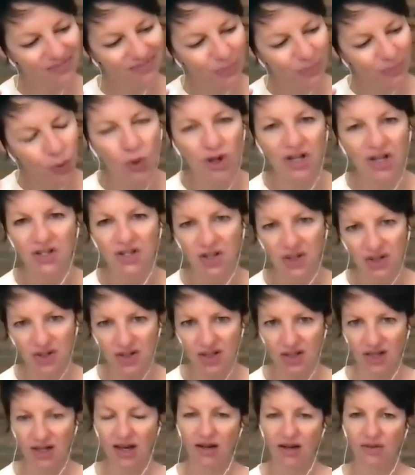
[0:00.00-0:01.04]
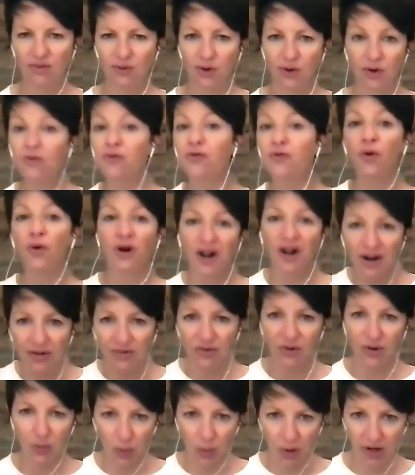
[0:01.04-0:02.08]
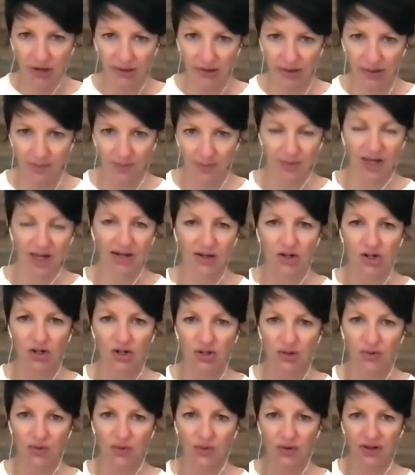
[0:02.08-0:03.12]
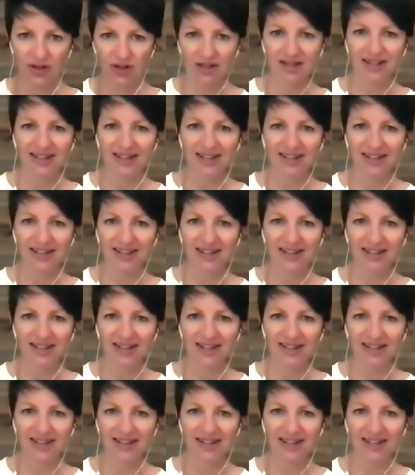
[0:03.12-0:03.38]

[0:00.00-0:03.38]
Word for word: poisons the conflict for everyone mm-hmm. not just for the